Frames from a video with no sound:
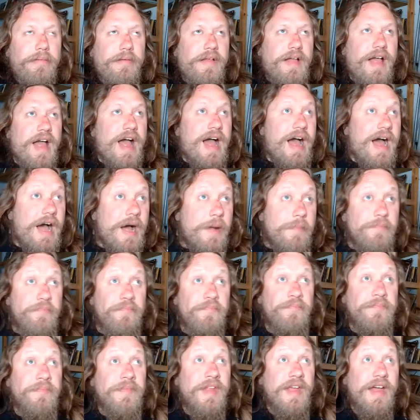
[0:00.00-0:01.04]

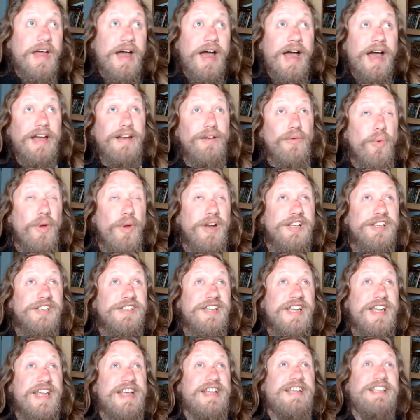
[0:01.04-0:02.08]
I don't want to
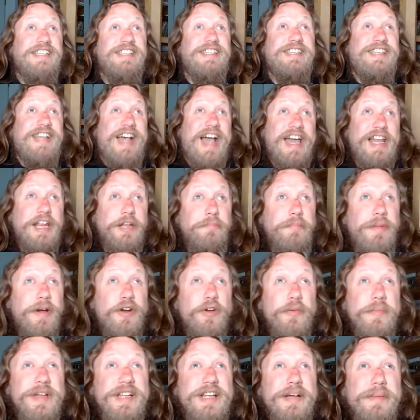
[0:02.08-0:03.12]
say excited,
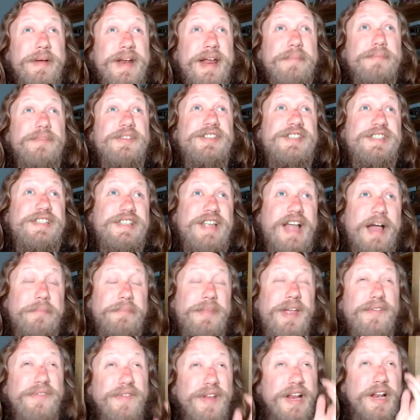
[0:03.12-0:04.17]
Paramita, but I'm
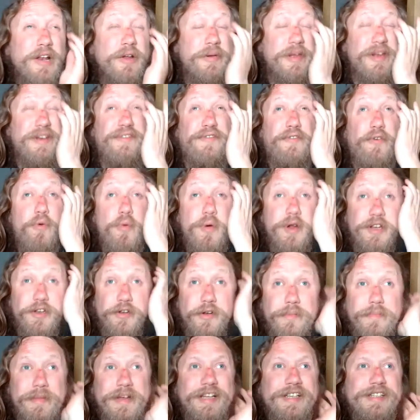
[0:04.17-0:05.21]
definitely looking forward to
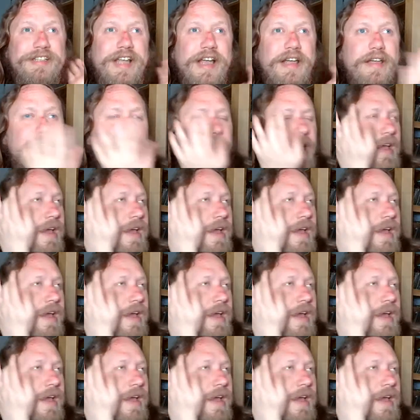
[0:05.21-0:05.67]
it because I